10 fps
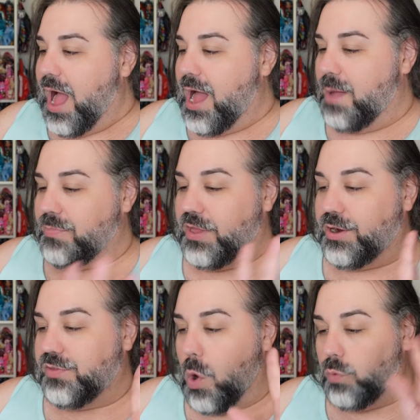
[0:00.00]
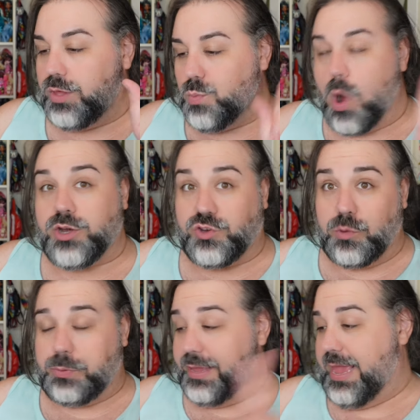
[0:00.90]
Um, there is only one
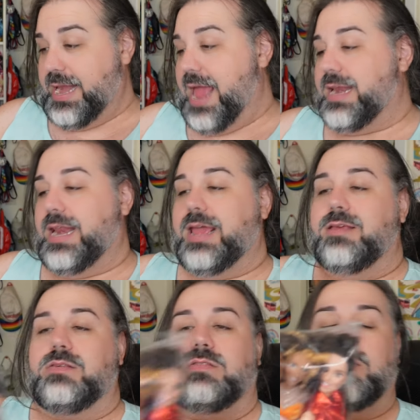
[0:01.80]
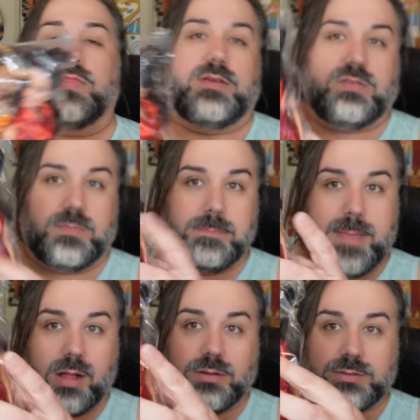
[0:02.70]
duplicate, and it is this
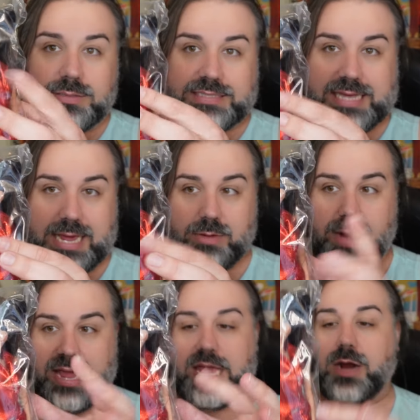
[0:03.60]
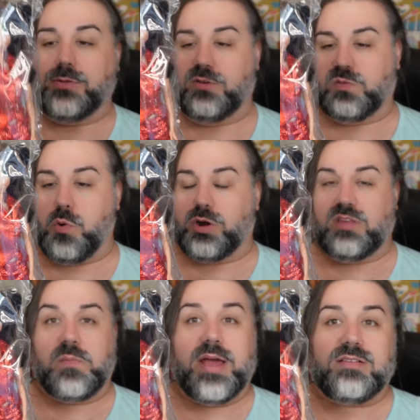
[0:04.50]
Mel C right here, the
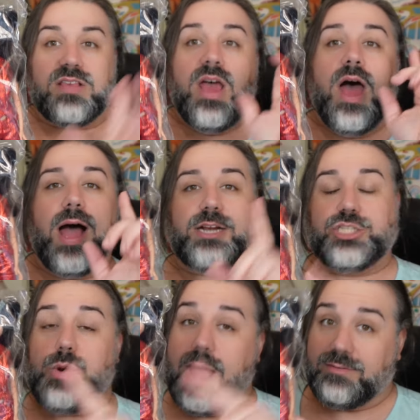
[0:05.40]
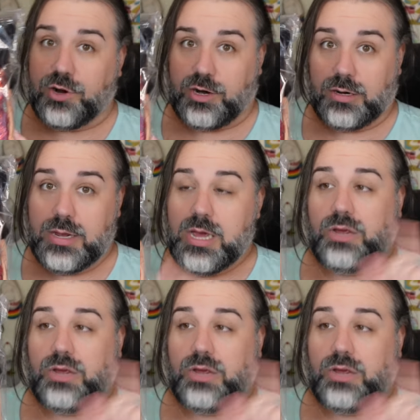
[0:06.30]
Sporty Spice. I do have her.